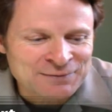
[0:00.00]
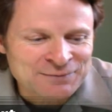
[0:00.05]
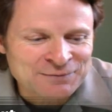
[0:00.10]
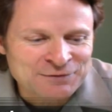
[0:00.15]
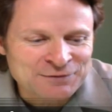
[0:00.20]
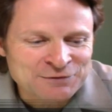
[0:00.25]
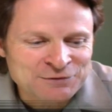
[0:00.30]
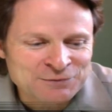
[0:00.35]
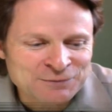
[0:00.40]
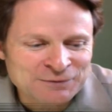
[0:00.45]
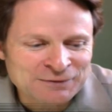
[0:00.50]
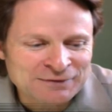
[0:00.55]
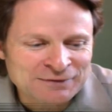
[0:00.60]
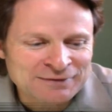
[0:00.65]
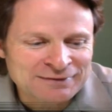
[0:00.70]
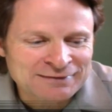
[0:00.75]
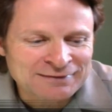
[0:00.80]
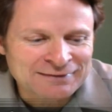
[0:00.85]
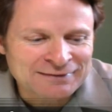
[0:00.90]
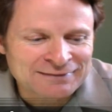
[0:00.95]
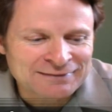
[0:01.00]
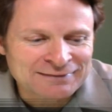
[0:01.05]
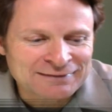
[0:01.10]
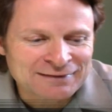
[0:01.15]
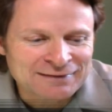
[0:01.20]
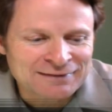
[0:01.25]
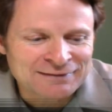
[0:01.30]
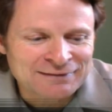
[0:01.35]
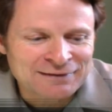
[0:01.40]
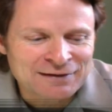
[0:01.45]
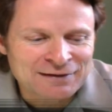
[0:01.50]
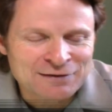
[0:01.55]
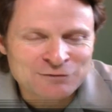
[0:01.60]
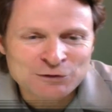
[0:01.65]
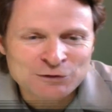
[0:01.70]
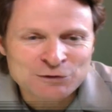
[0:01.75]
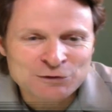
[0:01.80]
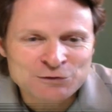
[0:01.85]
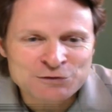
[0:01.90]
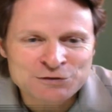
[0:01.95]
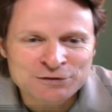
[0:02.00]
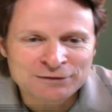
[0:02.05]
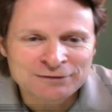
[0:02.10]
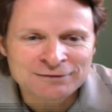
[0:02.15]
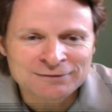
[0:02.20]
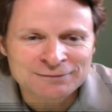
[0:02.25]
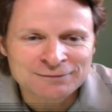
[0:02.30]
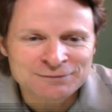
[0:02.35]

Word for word: was really an, an evolution.